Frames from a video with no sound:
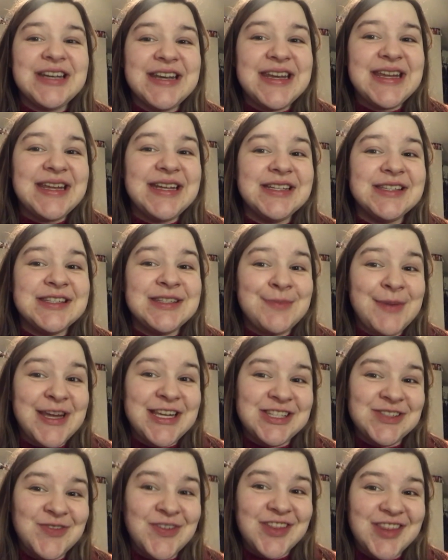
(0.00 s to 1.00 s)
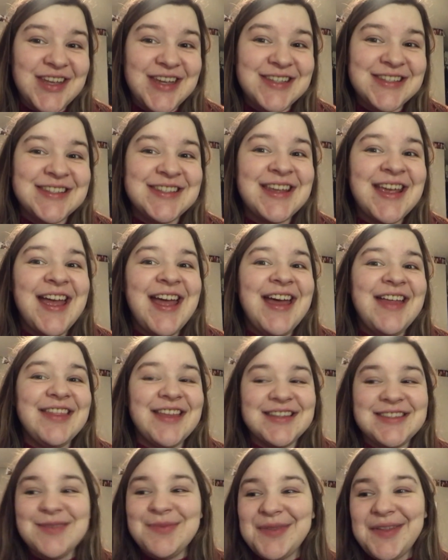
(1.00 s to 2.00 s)
need space for this.
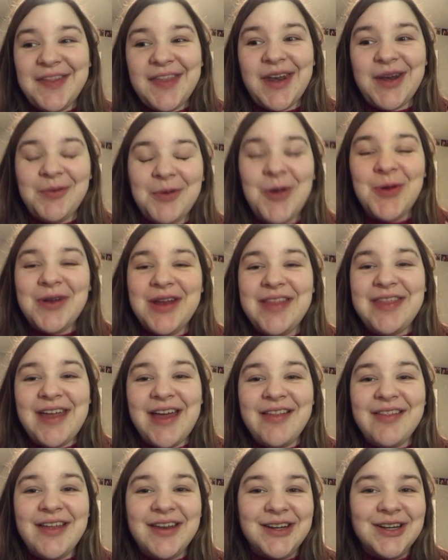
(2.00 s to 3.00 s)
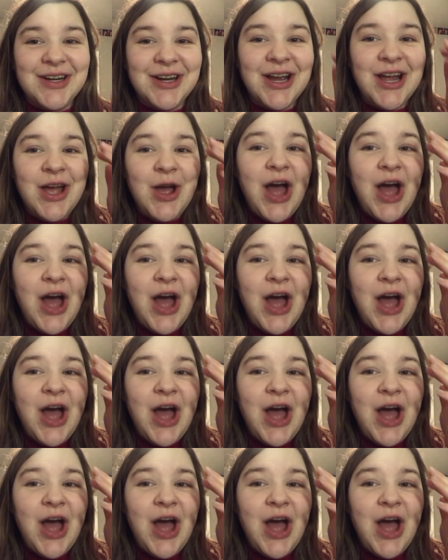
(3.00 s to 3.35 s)
That's something that I wrote in that letter.